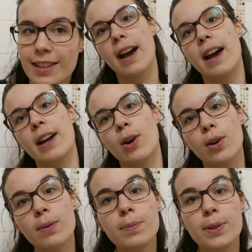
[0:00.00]
I
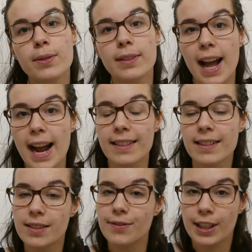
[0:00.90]
hope you like
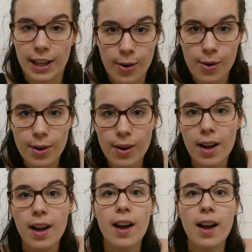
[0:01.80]
this video.